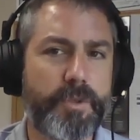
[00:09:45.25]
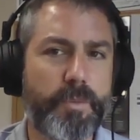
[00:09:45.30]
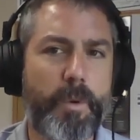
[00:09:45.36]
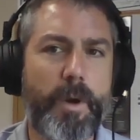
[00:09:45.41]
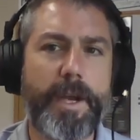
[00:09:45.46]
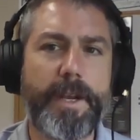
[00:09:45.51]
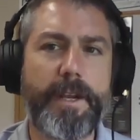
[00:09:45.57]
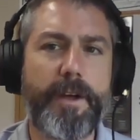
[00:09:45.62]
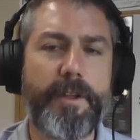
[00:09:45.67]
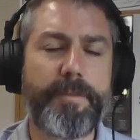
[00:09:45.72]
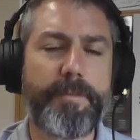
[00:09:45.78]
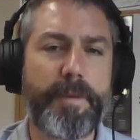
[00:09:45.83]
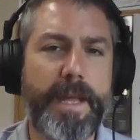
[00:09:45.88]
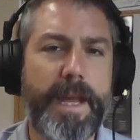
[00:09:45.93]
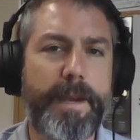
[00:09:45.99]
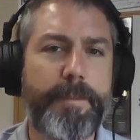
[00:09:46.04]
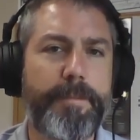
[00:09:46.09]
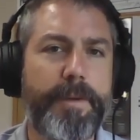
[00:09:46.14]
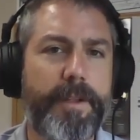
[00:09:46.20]

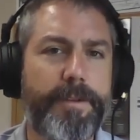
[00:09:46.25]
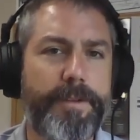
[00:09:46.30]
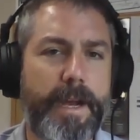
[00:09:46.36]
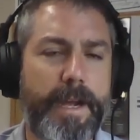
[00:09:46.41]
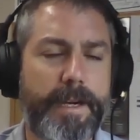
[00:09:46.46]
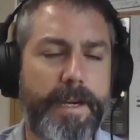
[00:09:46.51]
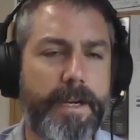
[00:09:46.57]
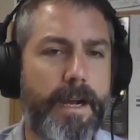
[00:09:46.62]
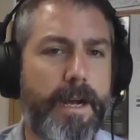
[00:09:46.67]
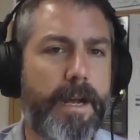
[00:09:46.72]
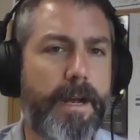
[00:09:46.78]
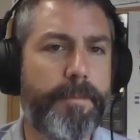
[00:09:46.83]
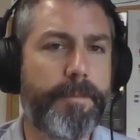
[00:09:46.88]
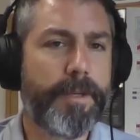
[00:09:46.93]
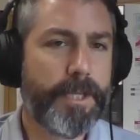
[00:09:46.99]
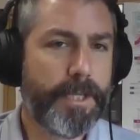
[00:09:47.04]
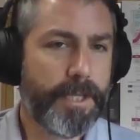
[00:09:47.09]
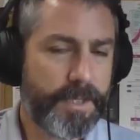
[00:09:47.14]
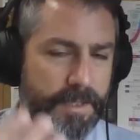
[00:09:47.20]

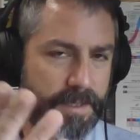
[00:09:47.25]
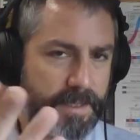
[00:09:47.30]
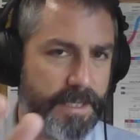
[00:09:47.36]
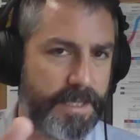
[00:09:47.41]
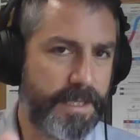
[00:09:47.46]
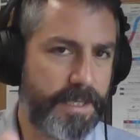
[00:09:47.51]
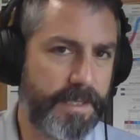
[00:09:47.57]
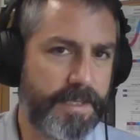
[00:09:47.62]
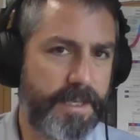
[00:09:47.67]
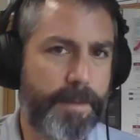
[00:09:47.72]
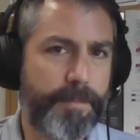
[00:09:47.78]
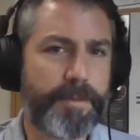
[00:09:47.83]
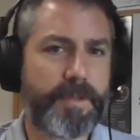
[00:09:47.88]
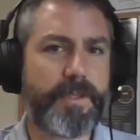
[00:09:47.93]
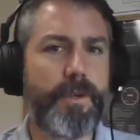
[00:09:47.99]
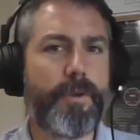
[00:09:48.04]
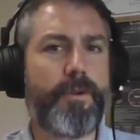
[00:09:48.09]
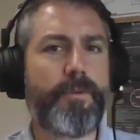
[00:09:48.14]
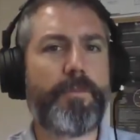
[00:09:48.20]
swinehealthblackbelt.com to see this
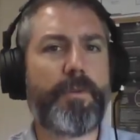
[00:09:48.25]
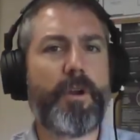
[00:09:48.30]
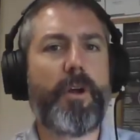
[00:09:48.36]
episode,